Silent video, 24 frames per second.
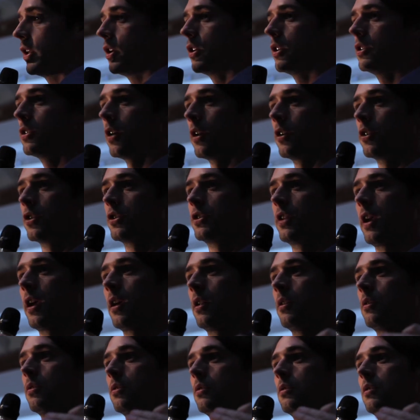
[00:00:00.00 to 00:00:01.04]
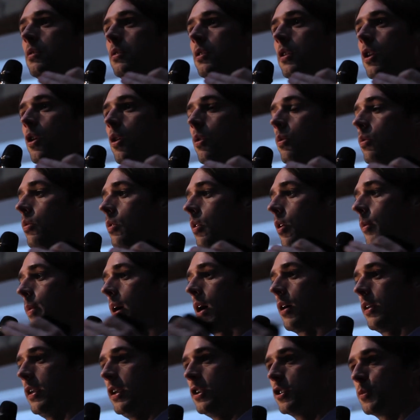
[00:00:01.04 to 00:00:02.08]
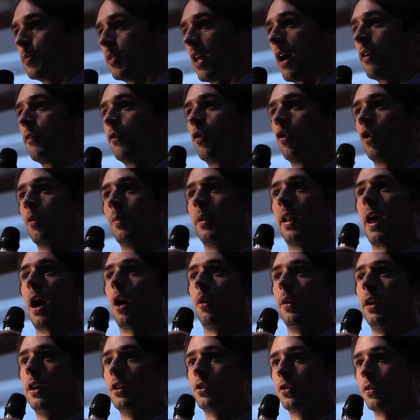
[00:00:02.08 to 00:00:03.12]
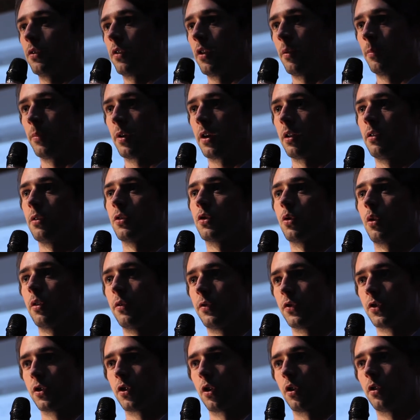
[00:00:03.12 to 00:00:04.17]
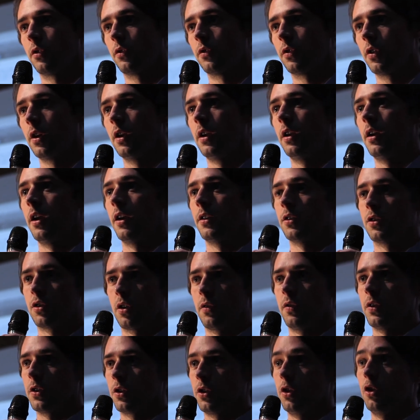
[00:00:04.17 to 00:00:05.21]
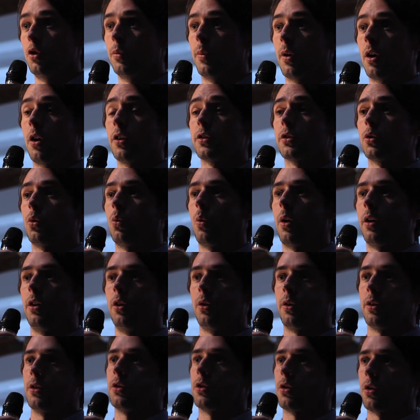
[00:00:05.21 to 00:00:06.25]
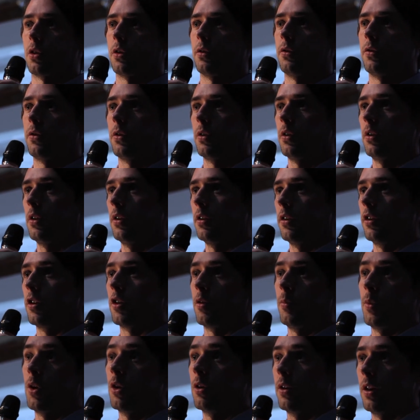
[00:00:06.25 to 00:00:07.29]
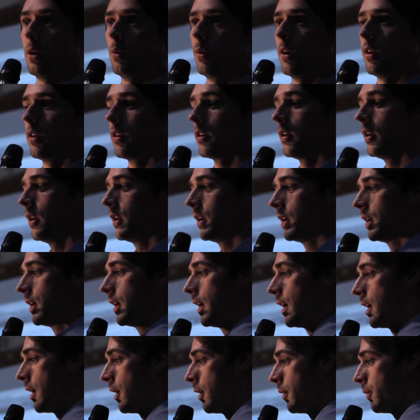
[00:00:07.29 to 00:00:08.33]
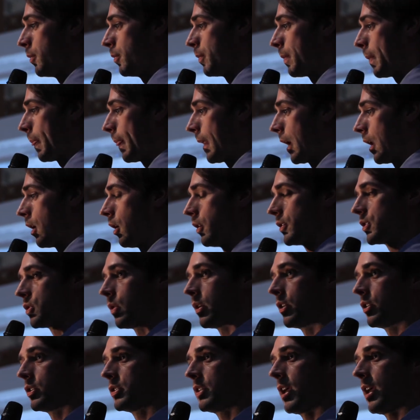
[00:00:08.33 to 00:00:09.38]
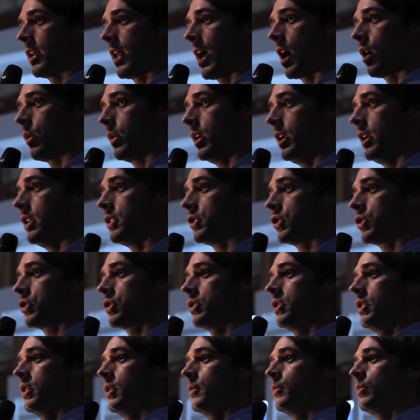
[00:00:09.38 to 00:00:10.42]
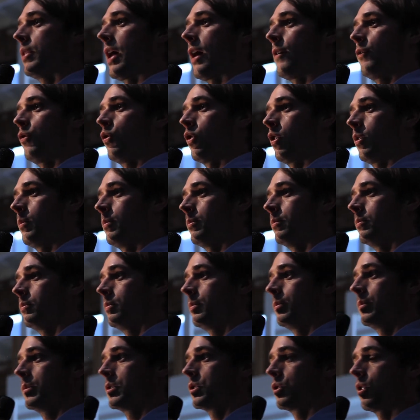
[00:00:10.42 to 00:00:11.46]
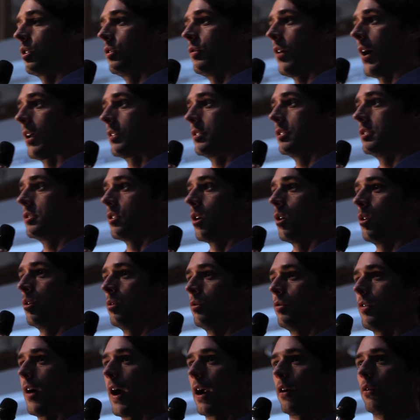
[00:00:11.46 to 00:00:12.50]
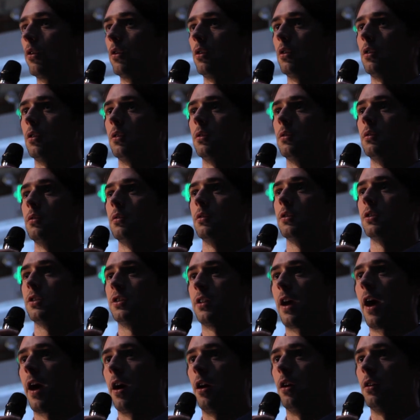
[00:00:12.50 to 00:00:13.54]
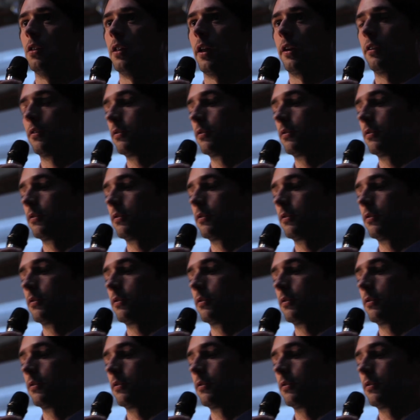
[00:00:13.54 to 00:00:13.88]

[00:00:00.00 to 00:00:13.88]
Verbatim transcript: good to understand, you know, about each platform and how each of them can sort of serve and service you, but also what you can serve the community with, um, and also understand how each platform sort of has its own viral style. Like